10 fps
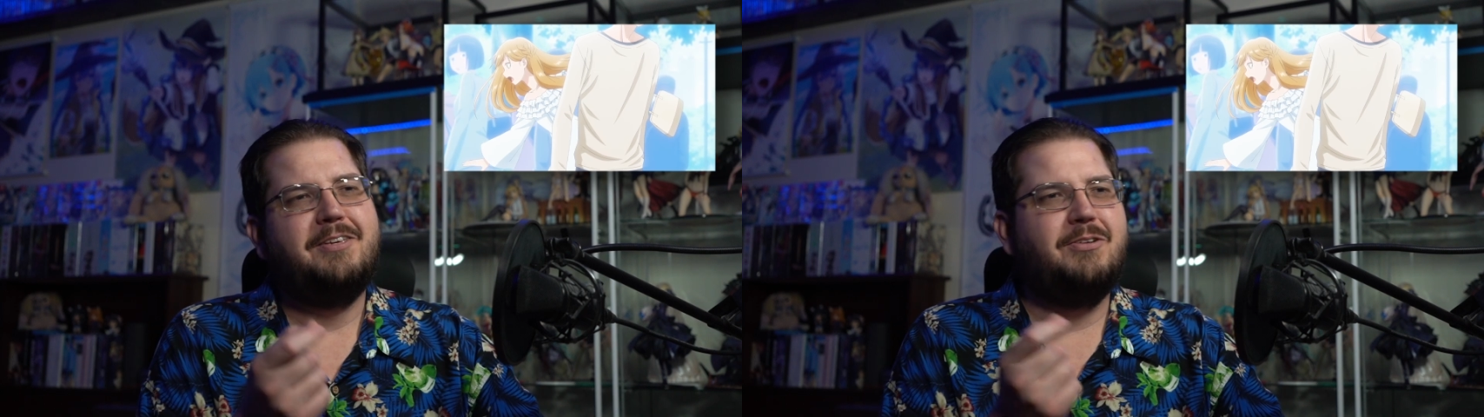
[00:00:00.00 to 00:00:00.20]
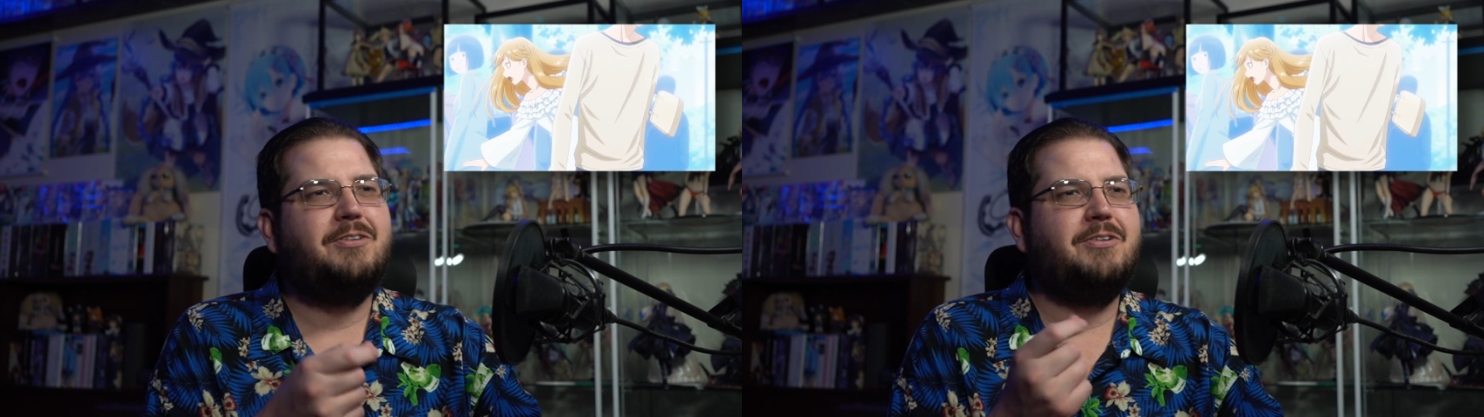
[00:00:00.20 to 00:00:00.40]

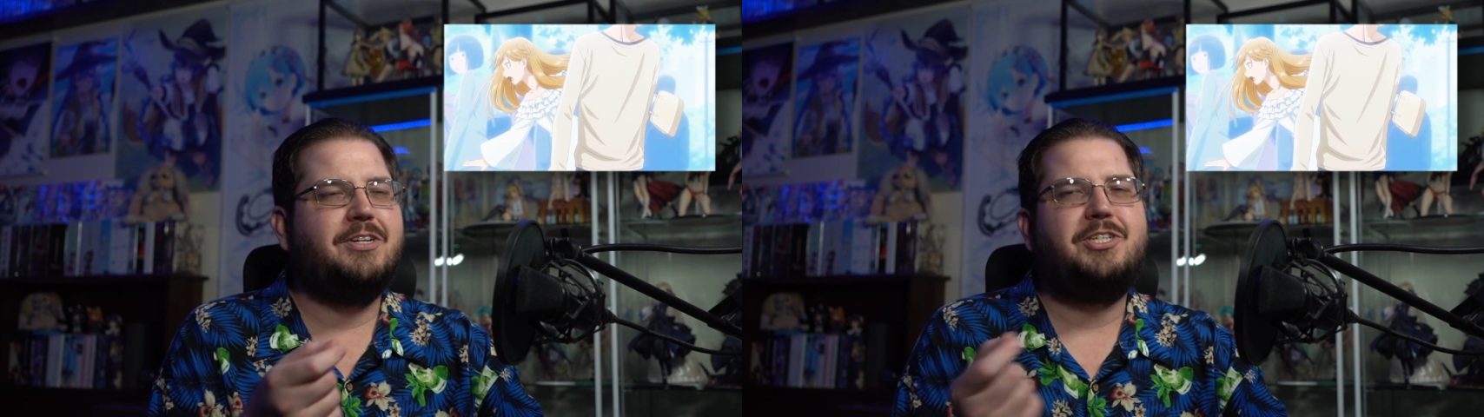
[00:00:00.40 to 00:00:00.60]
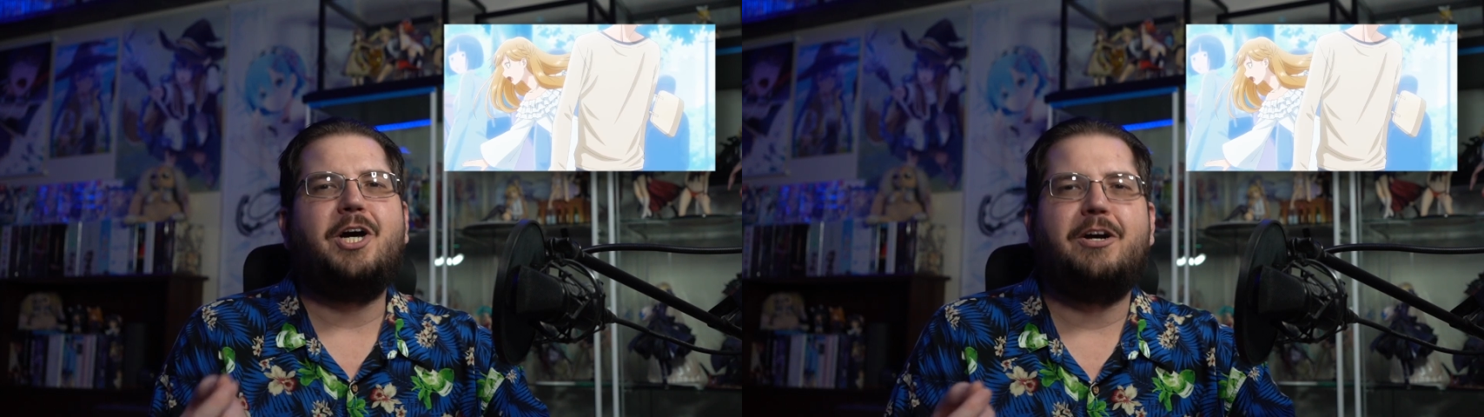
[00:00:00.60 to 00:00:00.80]
you
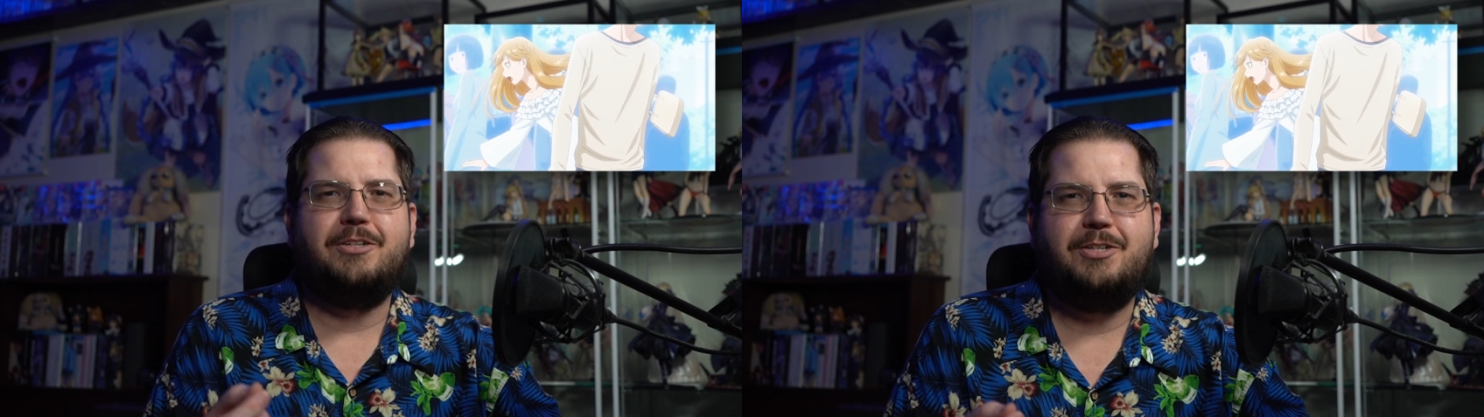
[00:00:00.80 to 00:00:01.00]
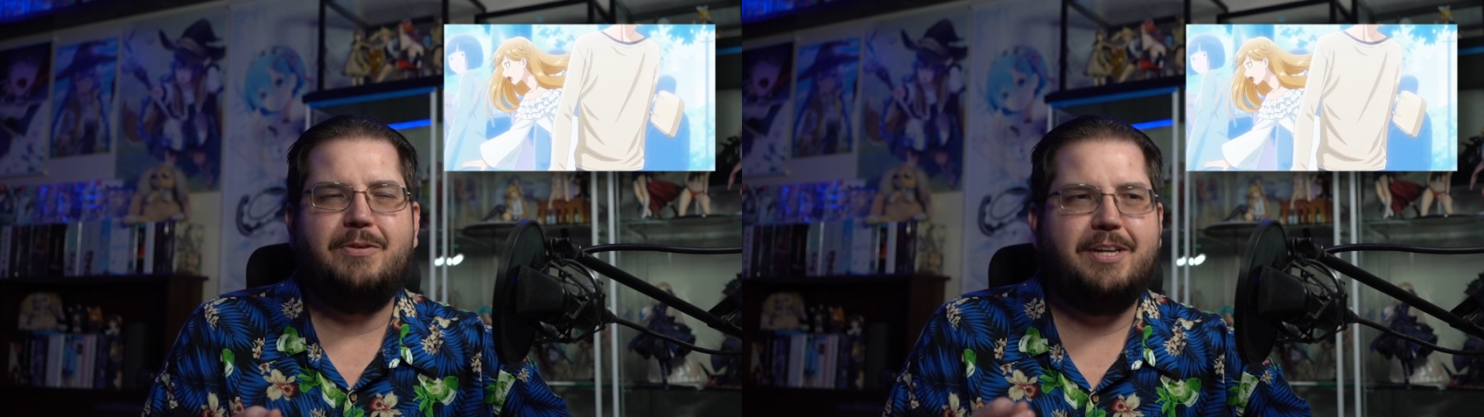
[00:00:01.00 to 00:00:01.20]
could
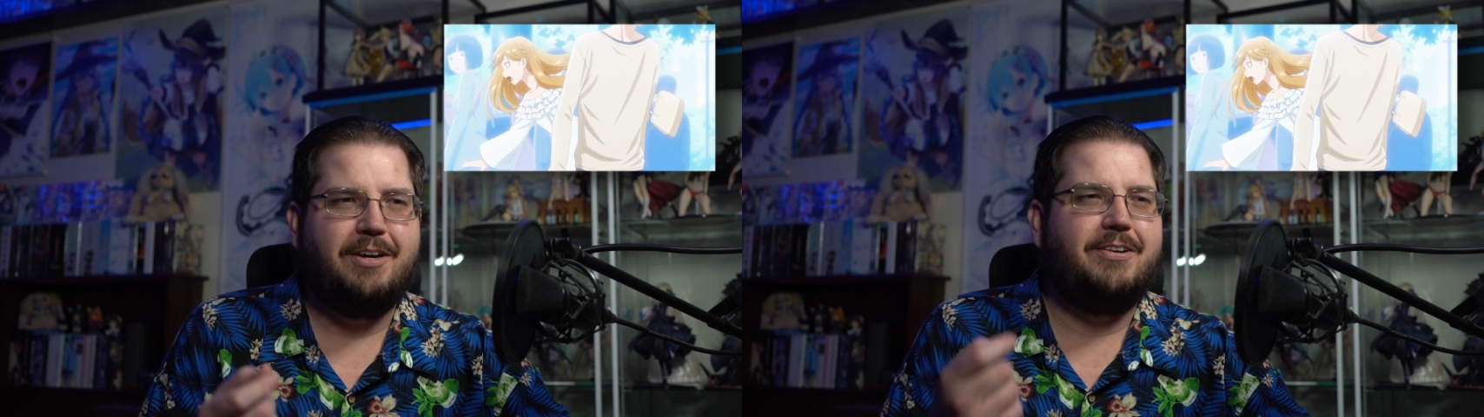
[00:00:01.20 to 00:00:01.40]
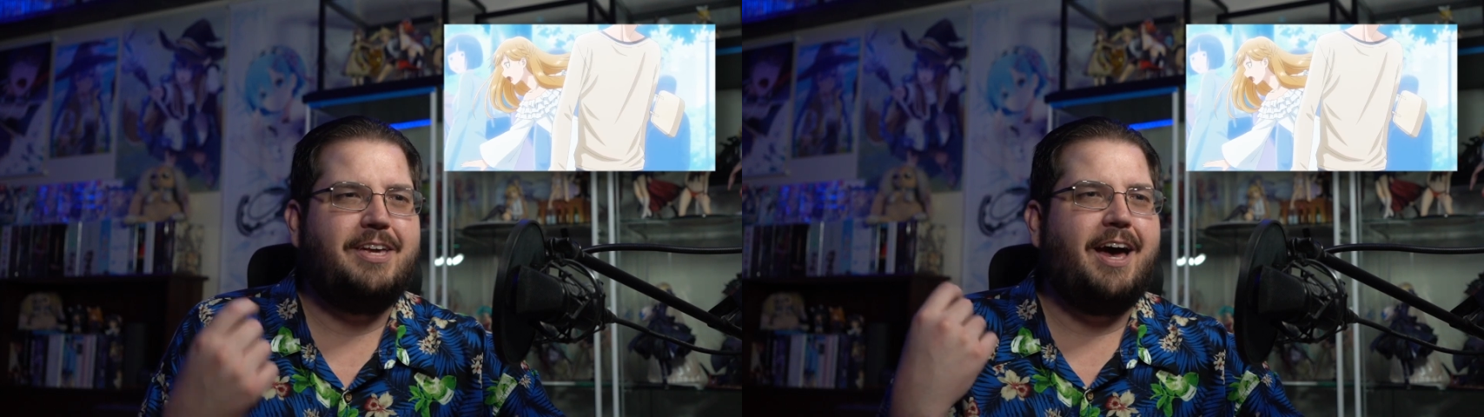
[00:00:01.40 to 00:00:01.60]
chuckle to it and
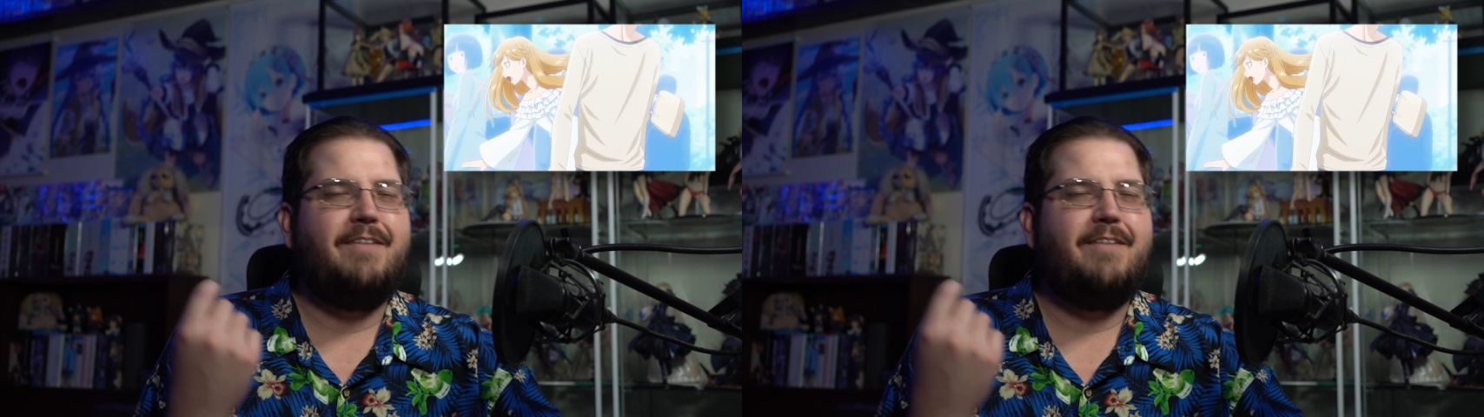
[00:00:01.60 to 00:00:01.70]
go, yeah,